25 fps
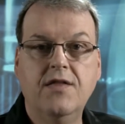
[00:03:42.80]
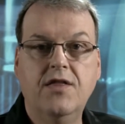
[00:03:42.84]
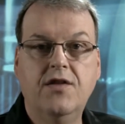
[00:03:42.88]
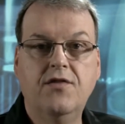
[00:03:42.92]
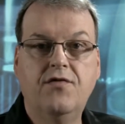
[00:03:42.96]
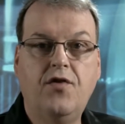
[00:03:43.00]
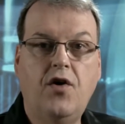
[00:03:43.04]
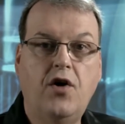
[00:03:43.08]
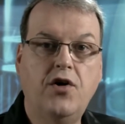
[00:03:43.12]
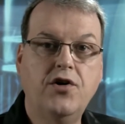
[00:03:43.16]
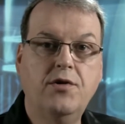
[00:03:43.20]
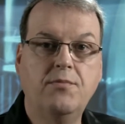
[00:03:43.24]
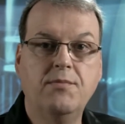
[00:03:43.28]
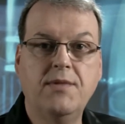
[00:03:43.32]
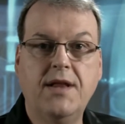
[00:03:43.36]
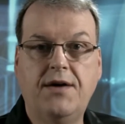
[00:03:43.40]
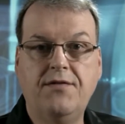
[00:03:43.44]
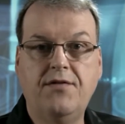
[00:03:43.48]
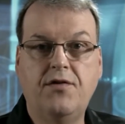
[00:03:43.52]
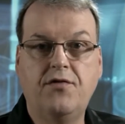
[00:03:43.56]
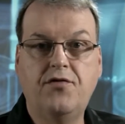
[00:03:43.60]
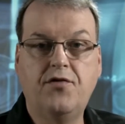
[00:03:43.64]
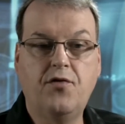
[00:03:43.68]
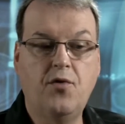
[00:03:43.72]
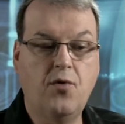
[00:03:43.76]
the volume
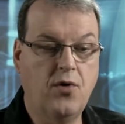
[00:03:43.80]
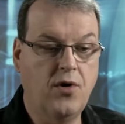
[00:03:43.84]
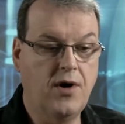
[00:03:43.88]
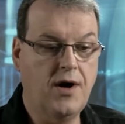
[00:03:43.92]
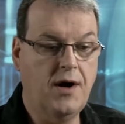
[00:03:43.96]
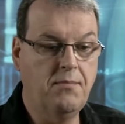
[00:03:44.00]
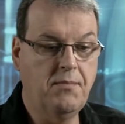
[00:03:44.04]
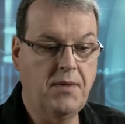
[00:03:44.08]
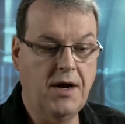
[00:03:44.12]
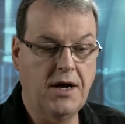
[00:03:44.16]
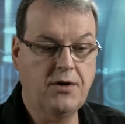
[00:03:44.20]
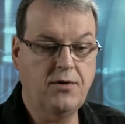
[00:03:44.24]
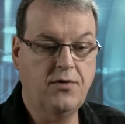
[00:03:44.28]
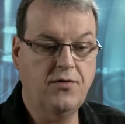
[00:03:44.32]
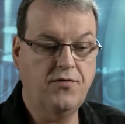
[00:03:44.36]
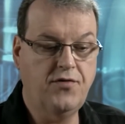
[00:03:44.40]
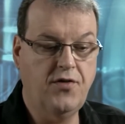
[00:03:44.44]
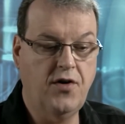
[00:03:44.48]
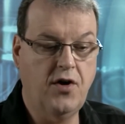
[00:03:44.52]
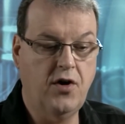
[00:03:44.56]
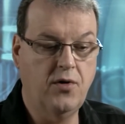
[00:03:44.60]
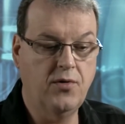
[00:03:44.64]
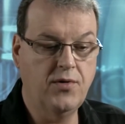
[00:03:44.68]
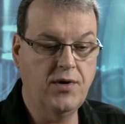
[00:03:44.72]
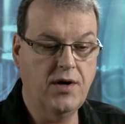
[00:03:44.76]
level for a
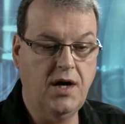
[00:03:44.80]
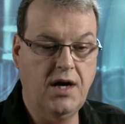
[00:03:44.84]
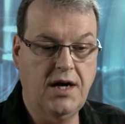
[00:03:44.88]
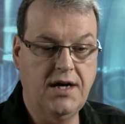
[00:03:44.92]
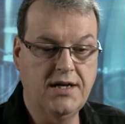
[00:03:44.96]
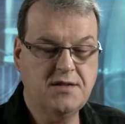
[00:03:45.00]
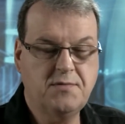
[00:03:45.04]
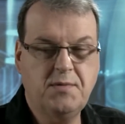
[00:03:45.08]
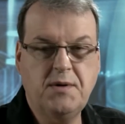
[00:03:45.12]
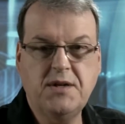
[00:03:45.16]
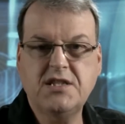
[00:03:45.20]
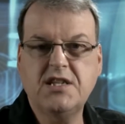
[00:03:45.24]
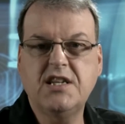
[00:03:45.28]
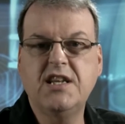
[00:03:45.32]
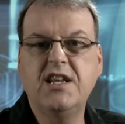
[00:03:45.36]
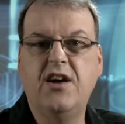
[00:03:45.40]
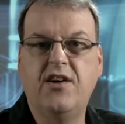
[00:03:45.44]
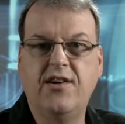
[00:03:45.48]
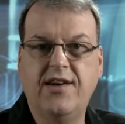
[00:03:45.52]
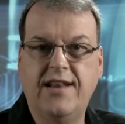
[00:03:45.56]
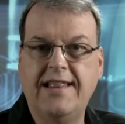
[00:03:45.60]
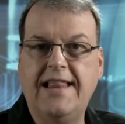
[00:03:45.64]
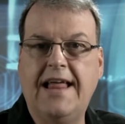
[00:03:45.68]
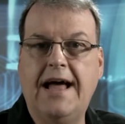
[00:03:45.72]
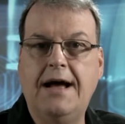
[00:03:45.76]
microphone, especially
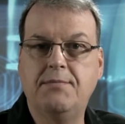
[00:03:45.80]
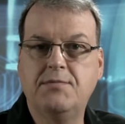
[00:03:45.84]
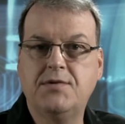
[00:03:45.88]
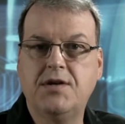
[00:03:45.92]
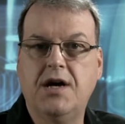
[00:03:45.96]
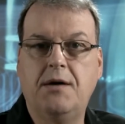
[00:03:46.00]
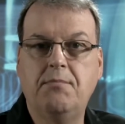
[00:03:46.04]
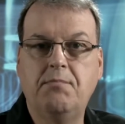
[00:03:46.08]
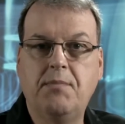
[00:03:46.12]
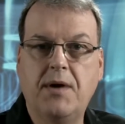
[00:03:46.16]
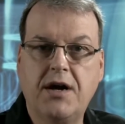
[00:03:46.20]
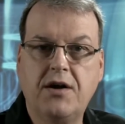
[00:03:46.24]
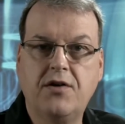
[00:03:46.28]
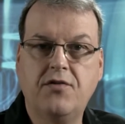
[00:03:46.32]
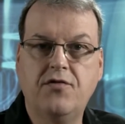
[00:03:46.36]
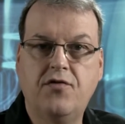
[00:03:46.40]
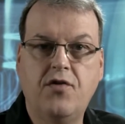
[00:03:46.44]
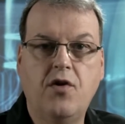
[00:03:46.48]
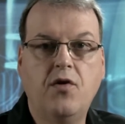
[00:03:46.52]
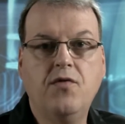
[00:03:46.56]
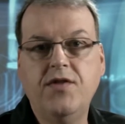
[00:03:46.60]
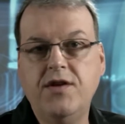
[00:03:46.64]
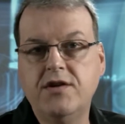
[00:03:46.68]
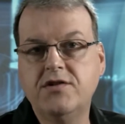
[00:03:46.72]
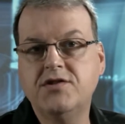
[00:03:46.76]
on a laptop
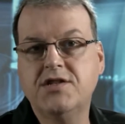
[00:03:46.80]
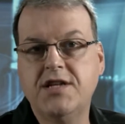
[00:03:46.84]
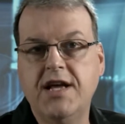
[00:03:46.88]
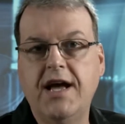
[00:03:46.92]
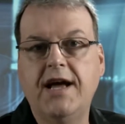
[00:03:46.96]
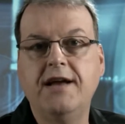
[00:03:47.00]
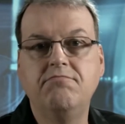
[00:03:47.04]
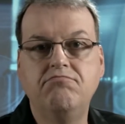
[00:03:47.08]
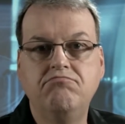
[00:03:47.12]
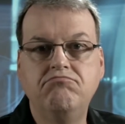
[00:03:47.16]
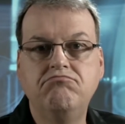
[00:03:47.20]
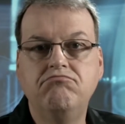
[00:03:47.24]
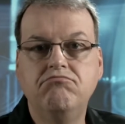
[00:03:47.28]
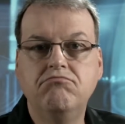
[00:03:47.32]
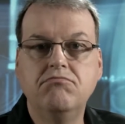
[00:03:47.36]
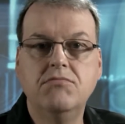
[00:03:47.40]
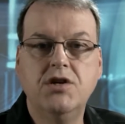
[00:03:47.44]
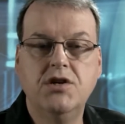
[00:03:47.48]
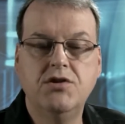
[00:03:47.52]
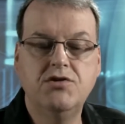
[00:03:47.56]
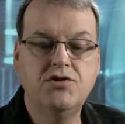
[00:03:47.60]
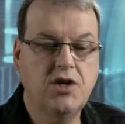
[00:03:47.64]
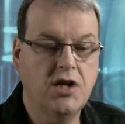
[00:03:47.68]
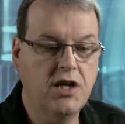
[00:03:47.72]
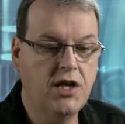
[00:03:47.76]
microphone, they're set
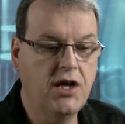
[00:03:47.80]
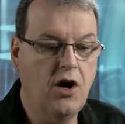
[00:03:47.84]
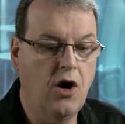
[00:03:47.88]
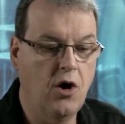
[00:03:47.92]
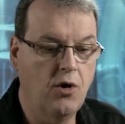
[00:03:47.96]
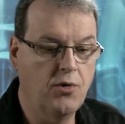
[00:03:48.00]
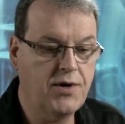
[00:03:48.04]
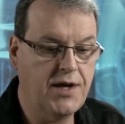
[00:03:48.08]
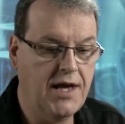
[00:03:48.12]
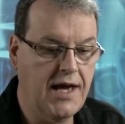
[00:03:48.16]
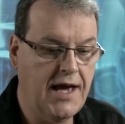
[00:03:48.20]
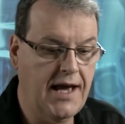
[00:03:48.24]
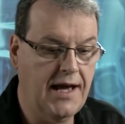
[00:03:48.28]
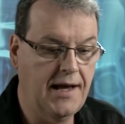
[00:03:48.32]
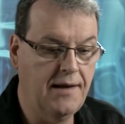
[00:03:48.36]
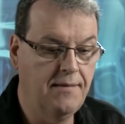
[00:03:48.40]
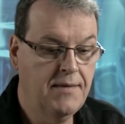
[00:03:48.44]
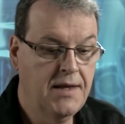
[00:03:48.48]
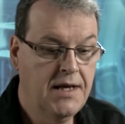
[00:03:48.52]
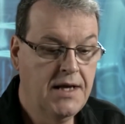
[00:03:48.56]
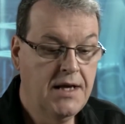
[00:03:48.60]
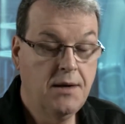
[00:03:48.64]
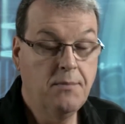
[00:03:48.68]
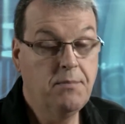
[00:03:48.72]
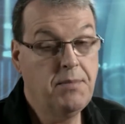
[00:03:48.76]
usually okay,
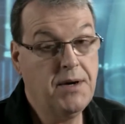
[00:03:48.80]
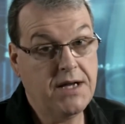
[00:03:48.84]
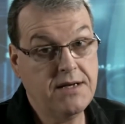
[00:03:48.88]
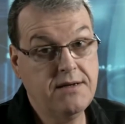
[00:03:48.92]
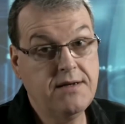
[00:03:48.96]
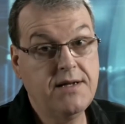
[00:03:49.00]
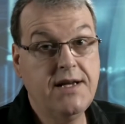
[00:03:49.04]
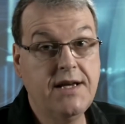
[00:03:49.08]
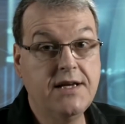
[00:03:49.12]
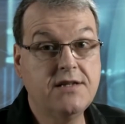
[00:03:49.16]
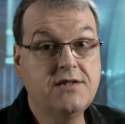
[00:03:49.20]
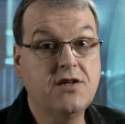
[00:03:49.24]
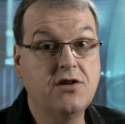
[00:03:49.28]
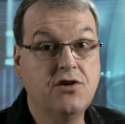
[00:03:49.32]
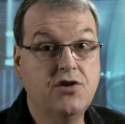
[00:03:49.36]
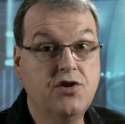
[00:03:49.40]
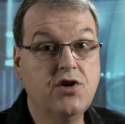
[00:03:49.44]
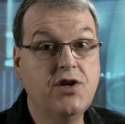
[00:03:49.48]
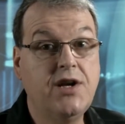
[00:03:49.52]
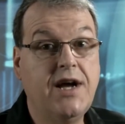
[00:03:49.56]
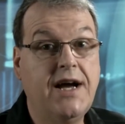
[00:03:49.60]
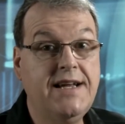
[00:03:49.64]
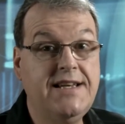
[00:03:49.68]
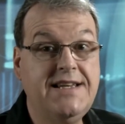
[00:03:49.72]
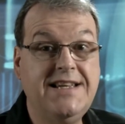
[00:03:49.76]
but it's a
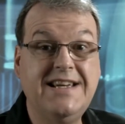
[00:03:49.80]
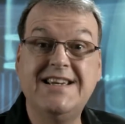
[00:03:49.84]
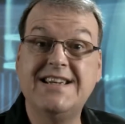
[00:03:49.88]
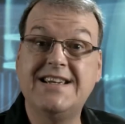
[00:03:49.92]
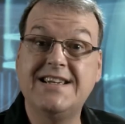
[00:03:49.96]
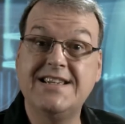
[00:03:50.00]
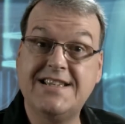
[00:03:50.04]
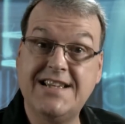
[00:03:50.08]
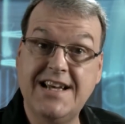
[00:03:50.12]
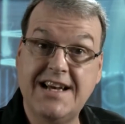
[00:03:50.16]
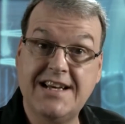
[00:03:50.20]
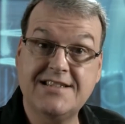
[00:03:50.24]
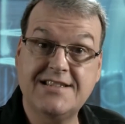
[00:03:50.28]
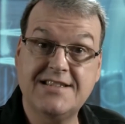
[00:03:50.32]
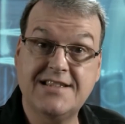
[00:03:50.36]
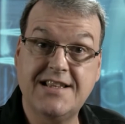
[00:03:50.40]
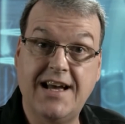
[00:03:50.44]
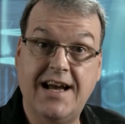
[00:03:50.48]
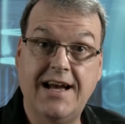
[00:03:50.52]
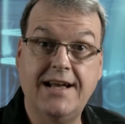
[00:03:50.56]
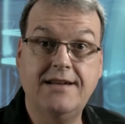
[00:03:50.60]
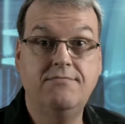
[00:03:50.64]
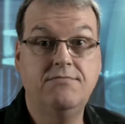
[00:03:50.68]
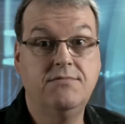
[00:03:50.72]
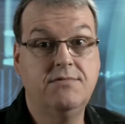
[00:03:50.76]
good idea to test
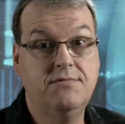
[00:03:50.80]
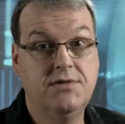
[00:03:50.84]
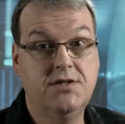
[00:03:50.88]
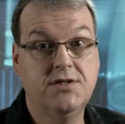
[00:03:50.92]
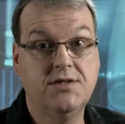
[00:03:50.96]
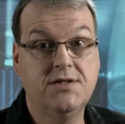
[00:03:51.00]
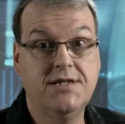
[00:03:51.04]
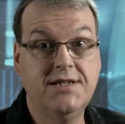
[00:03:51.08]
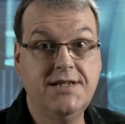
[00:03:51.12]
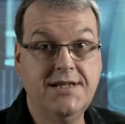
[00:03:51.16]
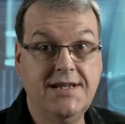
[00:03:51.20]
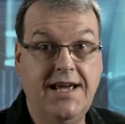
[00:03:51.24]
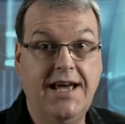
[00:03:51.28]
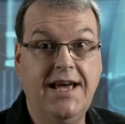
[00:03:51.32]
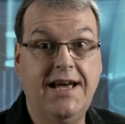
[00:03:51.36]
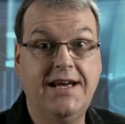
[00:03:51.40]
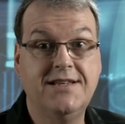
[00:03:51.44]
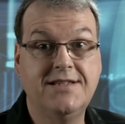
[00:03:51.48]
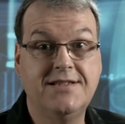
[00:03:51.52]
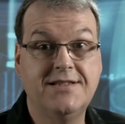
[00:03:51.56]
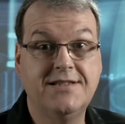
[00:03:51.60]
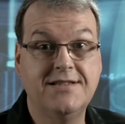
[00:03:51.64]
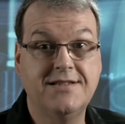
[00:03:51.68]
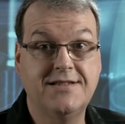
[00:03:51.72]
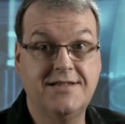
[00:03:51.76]
that just in
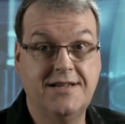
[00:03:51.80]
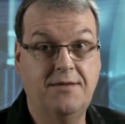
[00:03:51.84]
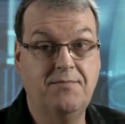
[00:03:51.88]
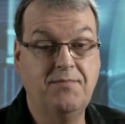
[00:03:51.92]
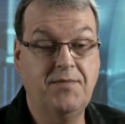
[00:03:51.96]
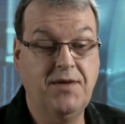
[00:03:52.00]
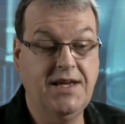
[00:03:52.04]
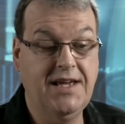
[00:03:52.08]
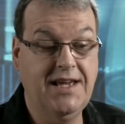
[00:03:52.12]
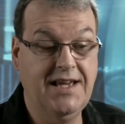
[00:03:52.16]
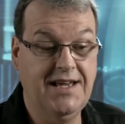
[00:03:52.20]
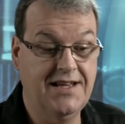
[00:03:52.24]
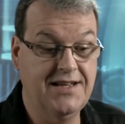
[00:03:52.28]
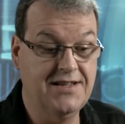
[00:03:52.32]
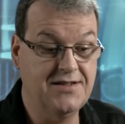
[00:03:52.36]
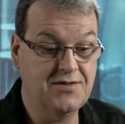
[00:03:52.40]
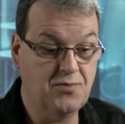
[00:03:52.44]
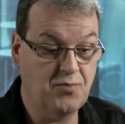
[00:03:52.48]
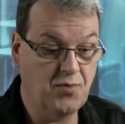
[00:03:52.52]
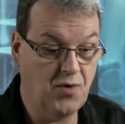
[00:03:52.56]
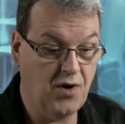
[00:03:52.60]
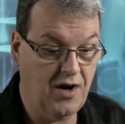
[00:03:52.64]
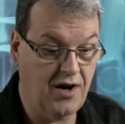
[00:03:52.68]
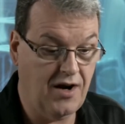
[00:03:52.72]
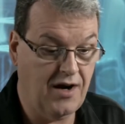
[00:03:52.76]
case something is
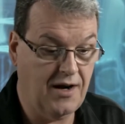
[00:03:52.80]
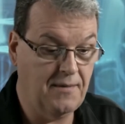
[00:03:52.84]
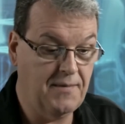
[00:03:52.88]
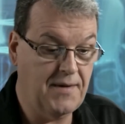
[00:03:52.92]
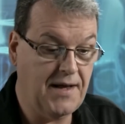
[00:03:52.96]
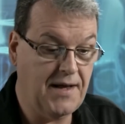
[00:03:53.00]
wrong.